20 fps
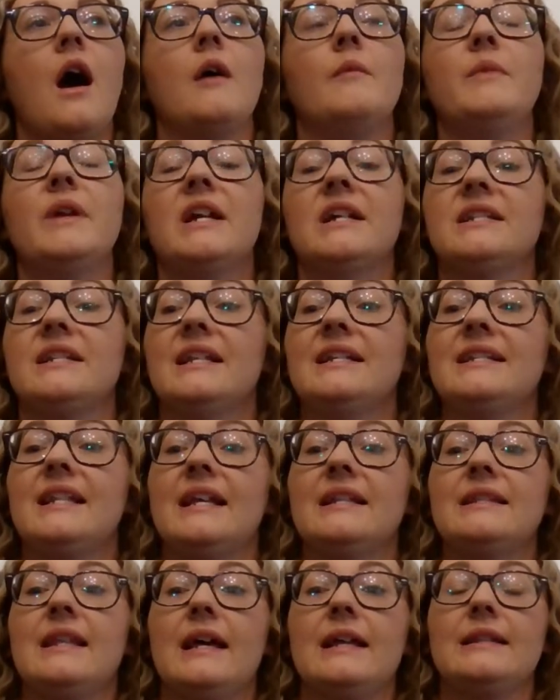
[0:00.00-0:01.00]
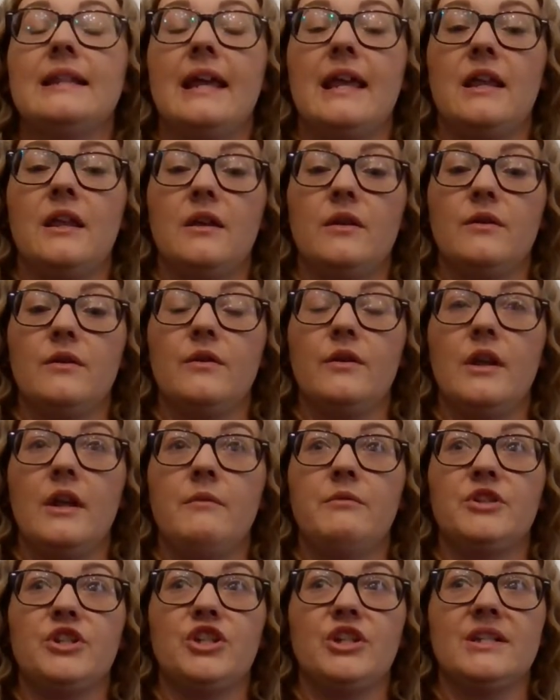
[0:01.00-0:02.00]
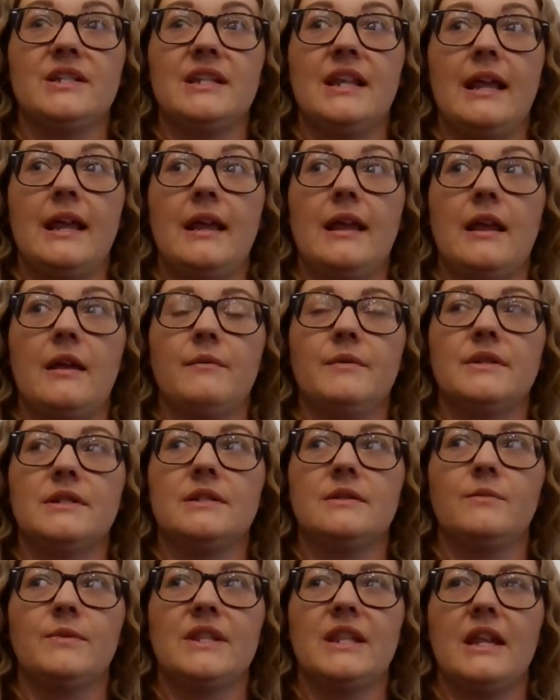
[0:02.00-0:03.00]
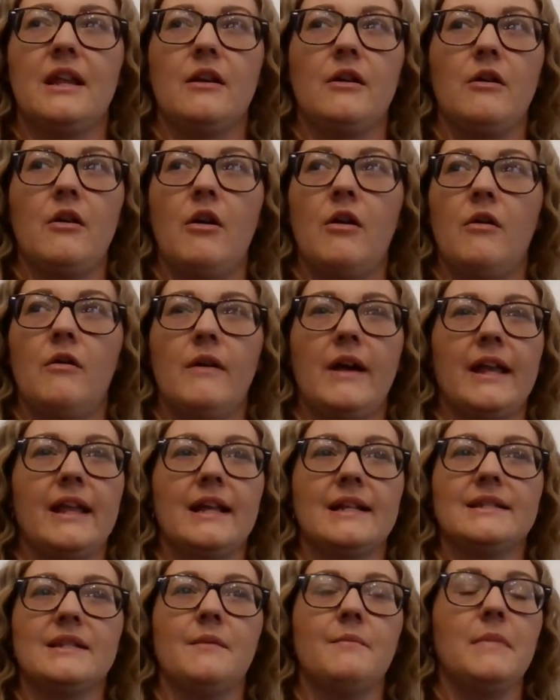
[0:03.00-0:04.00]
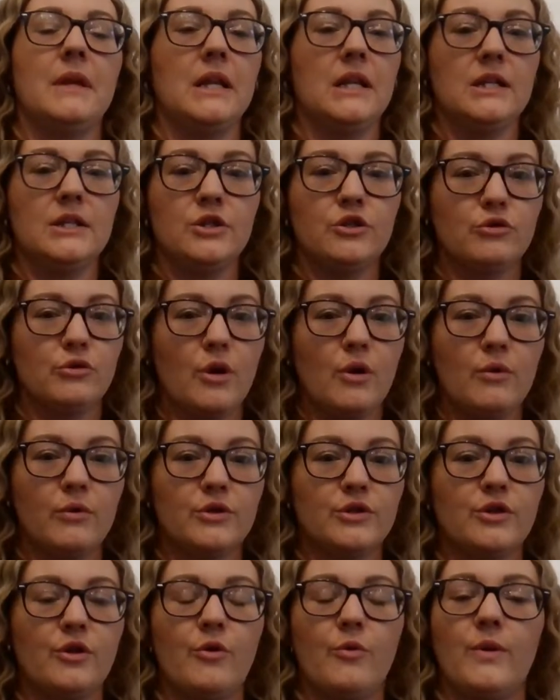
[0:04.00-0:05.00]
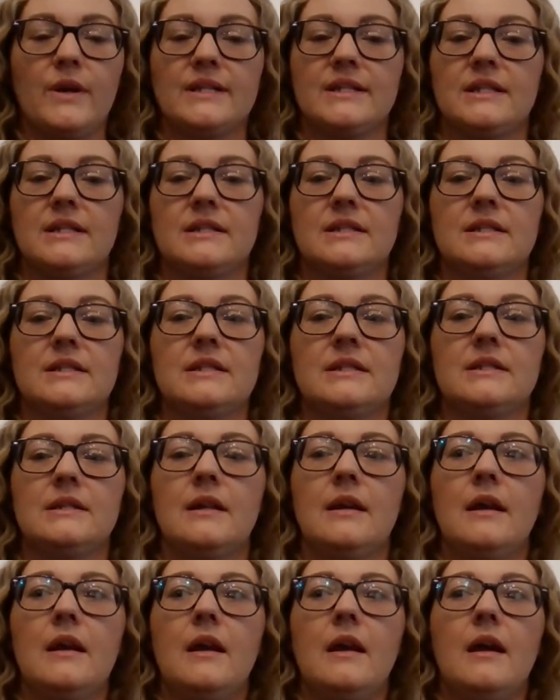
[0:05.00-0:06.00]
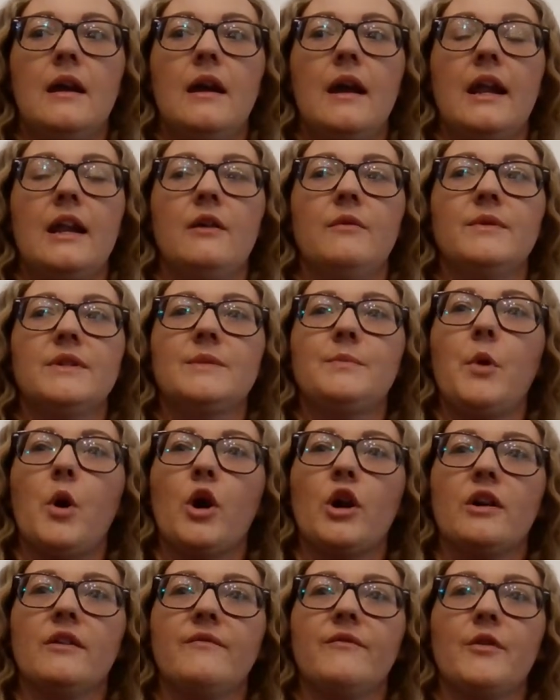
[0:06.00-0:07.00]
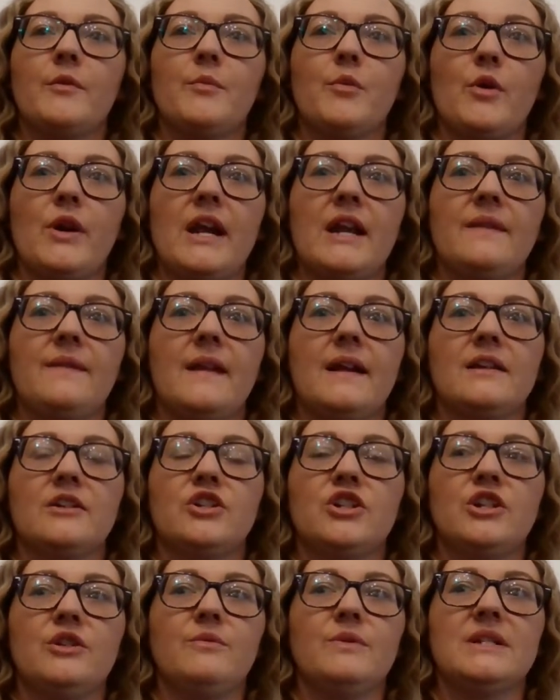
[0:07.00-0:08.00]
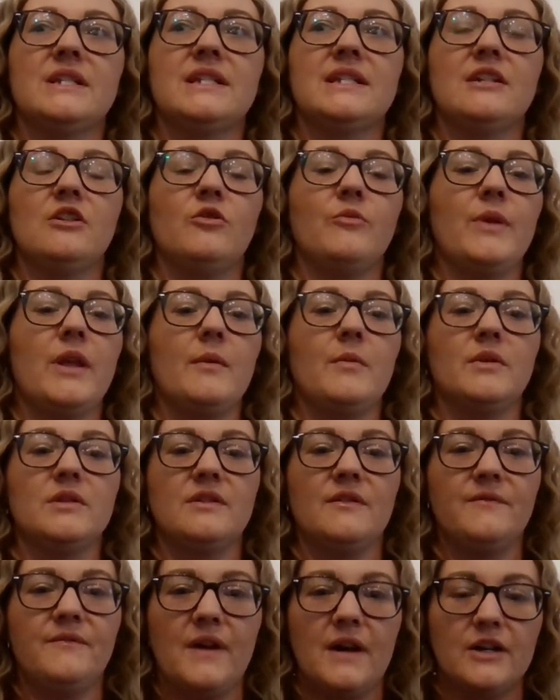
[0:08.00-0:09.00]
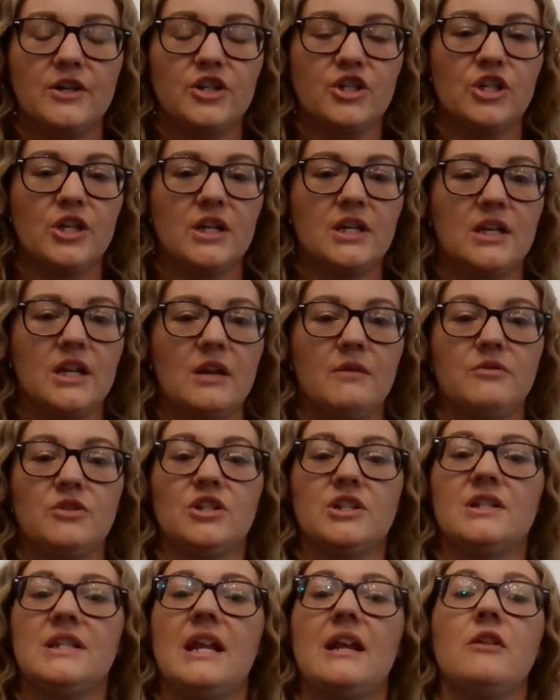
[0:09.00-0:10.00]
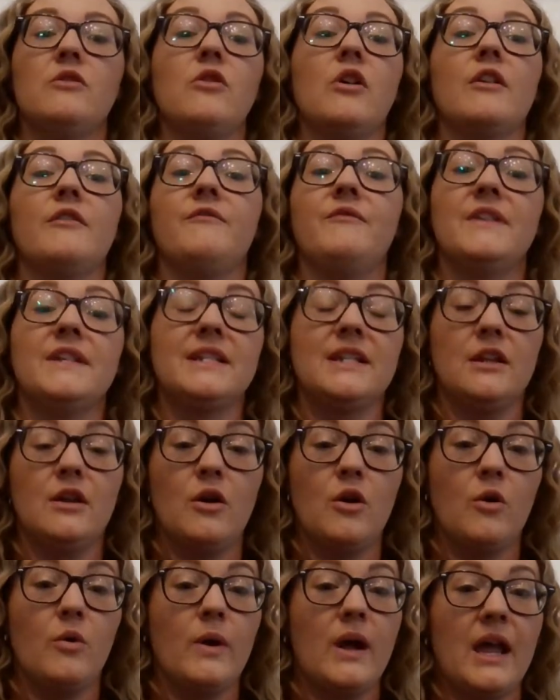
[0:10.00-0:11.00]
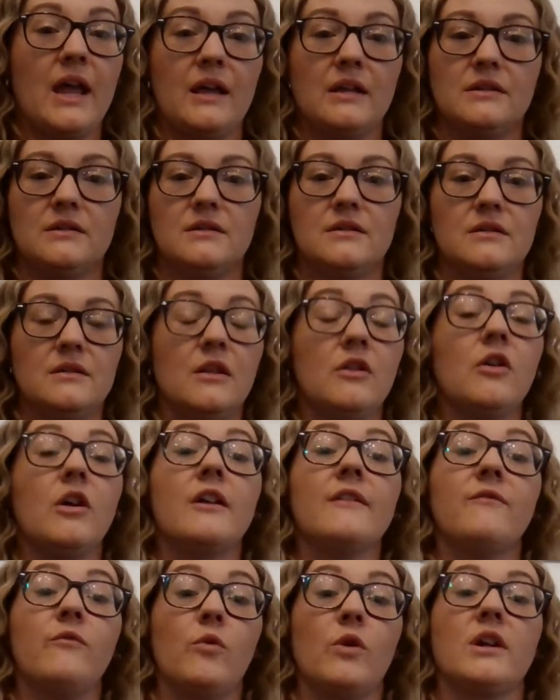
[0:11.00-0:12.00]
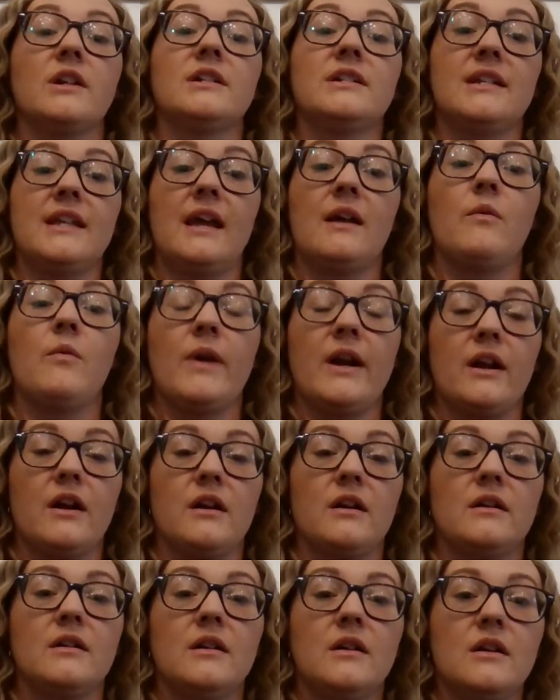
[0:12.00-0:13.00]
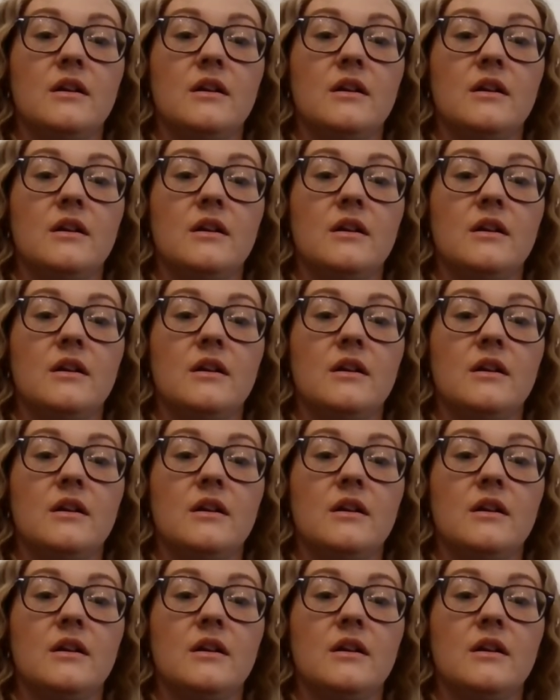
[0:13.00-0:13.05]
Because they said that like it was what they call, I guess, a mini stroke. So it wasn't, and it was part of her brain that she would still be able to function. It would just take a lot of physio and a lot of work to get where